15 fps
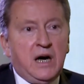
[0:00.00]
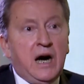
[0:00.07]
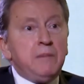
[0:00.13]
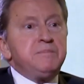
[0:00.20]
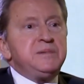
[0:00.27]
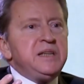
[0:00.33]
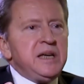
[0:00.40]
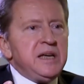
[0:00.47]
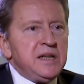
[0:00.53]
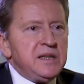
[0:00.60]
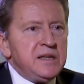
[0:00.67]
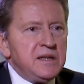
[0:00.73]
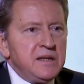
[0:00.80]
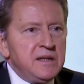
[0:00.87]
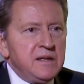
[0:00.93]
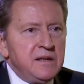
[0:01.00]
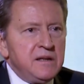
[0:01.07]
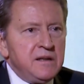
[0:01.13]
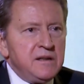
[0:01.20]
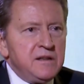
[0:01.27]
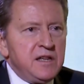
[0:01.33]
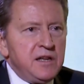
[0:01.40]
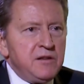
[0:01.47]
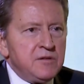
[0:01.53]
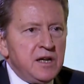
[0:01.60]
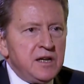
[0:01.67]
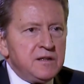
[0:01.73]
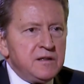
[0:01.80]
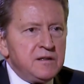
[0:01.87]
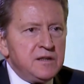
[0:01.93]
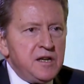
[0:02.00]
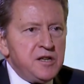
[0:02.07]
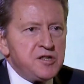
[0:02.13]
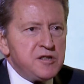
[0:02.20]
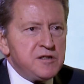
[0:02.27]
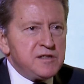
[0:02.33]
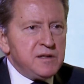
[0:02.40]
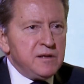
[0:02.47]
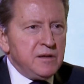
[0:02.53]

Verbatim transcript: update the United Nations,